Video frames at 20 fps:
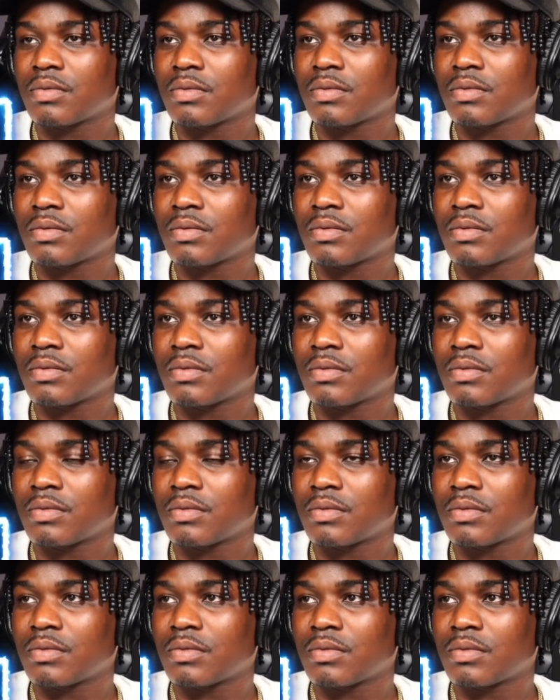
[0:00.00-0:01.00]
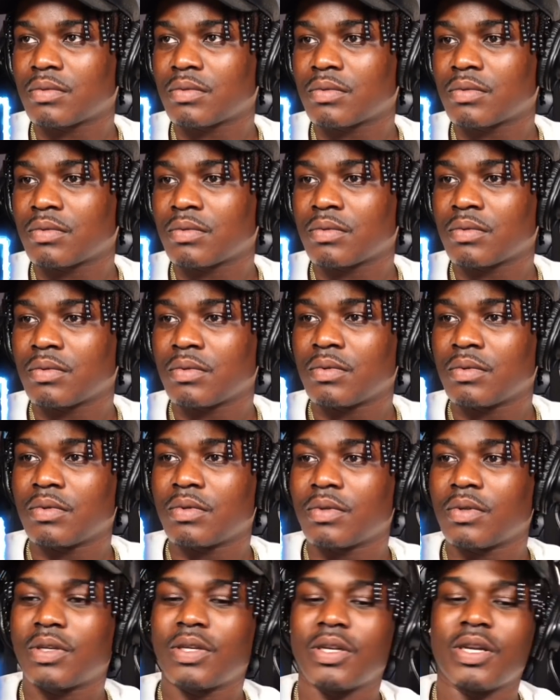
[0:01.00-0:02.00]
Scientific proven. What? Like
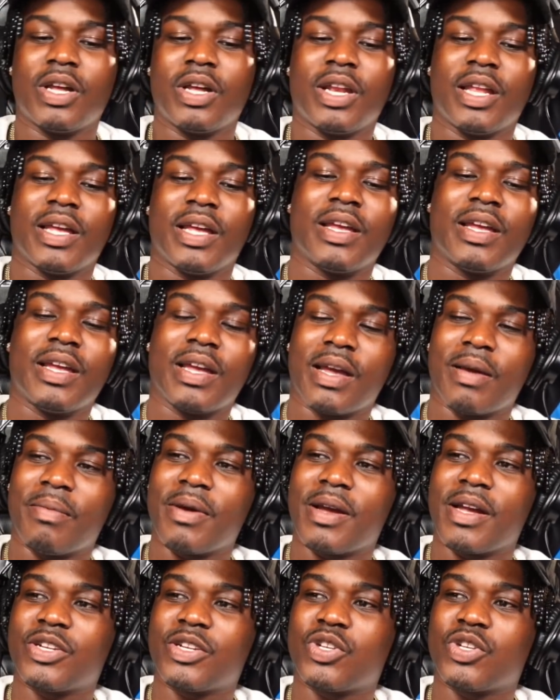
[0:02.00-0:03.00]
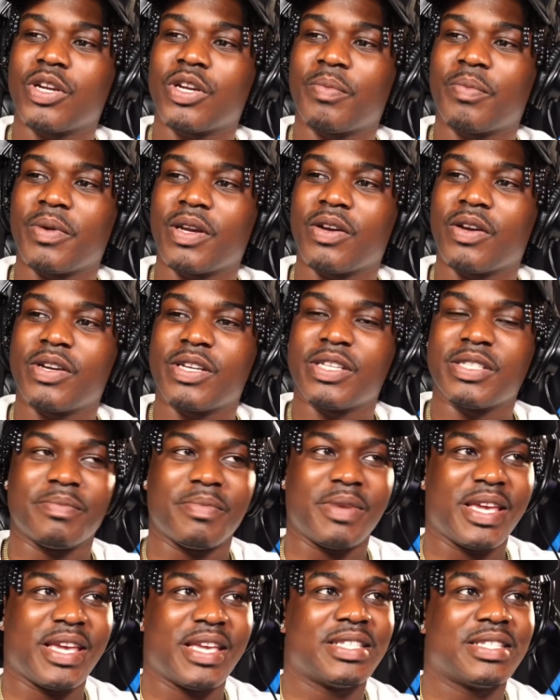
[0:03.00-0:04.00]
yo, if you yo, let me with your cardio. tripping or his
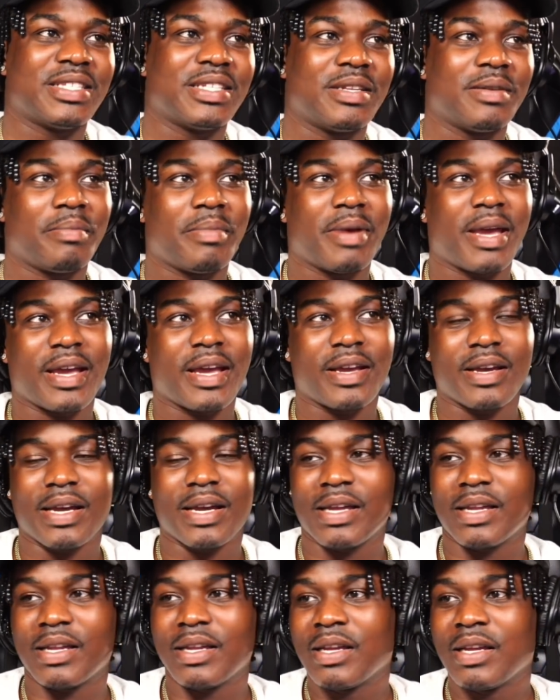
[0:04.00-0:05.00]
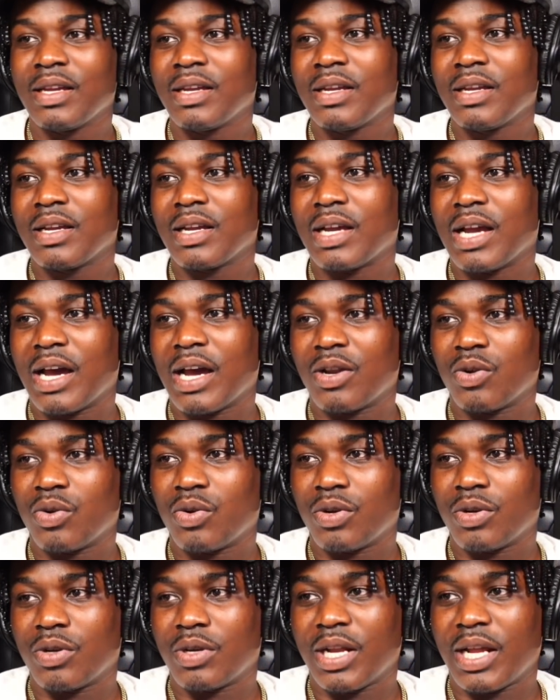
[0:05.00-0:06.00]
man's in the back got got
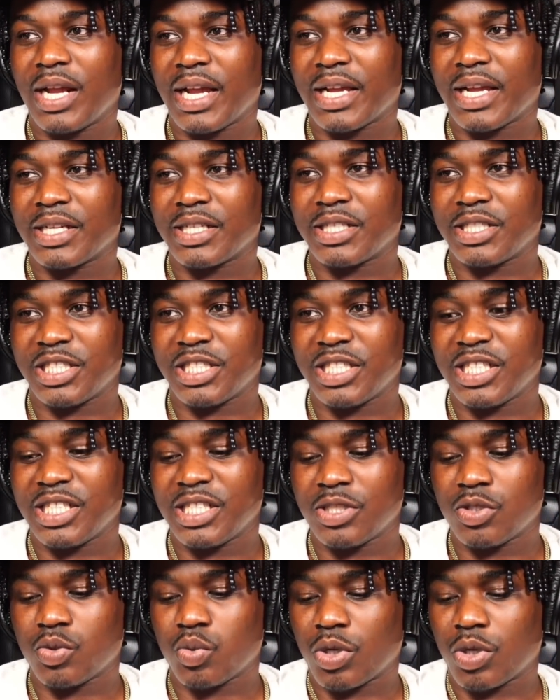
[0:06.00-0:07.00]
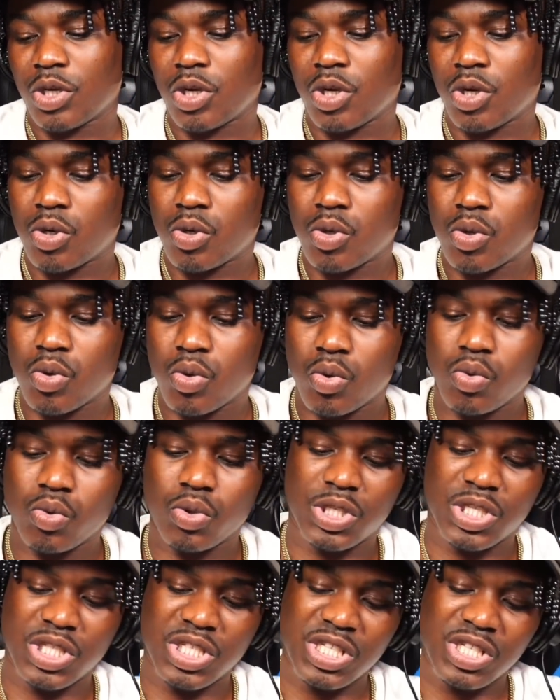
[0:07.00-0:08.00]
on like a jeans with an
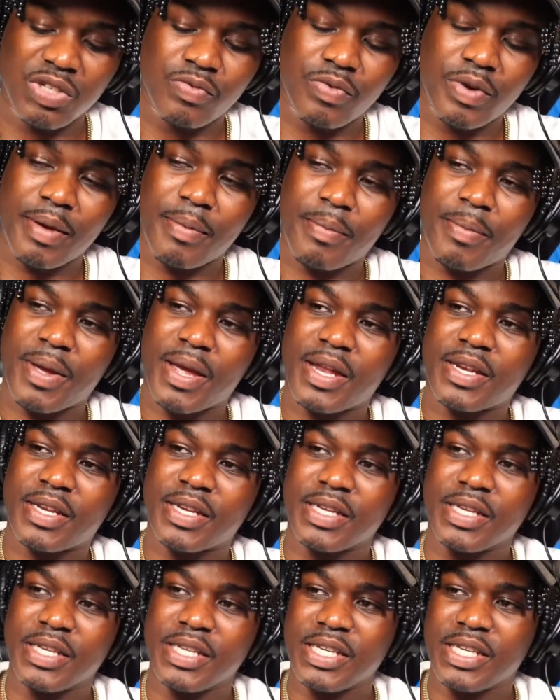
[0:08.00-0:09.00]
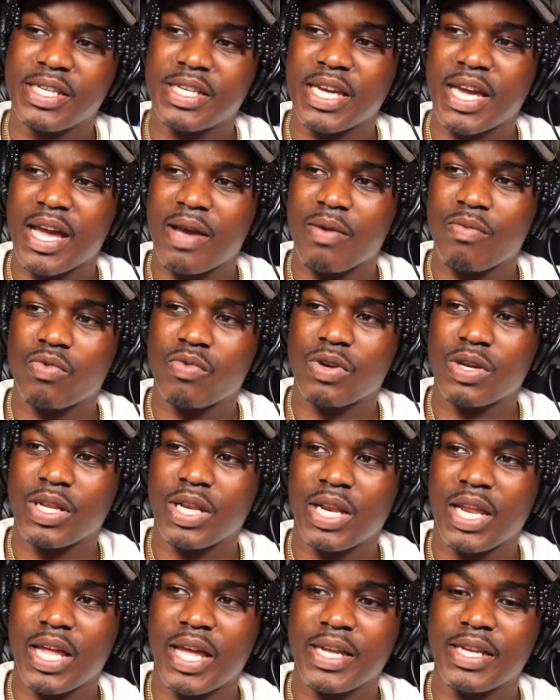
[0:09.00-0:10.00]
OD rip at the kneecap with
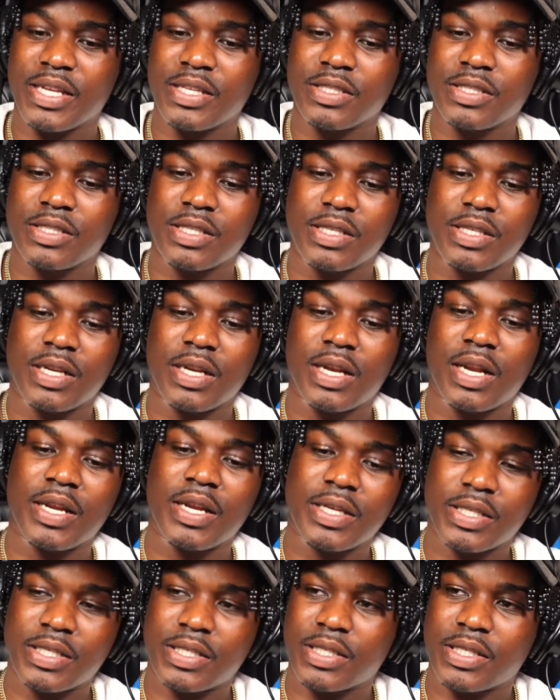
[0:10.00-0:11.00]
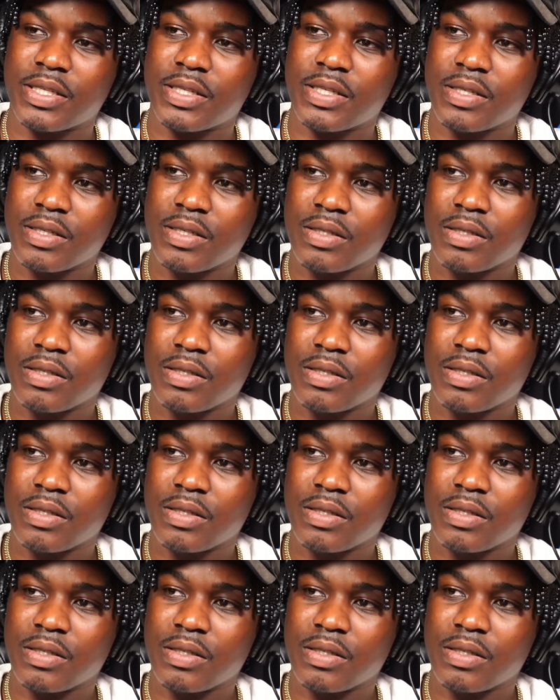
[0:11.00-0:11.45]
leggings under that shit.